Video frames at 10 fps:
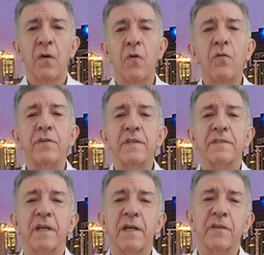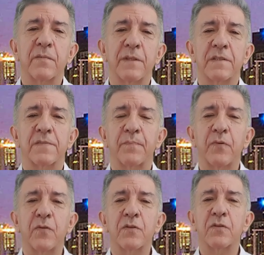All these arguments
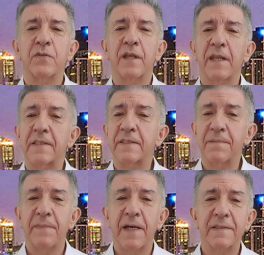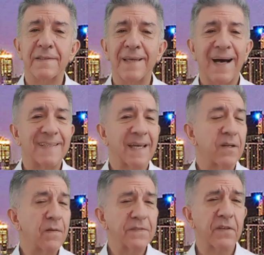point to the Latin Mass as an
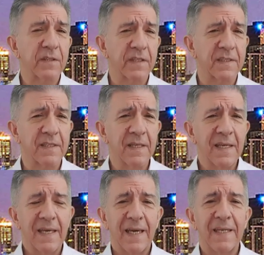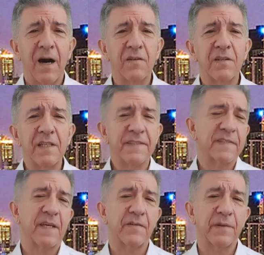obsolete and
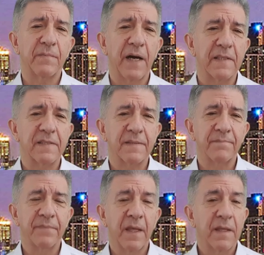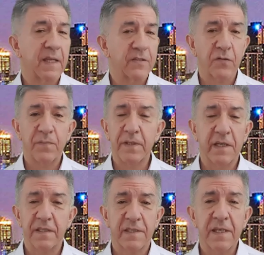unnecessary Mass that should be
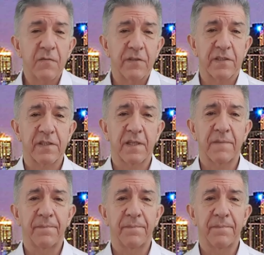extinguished,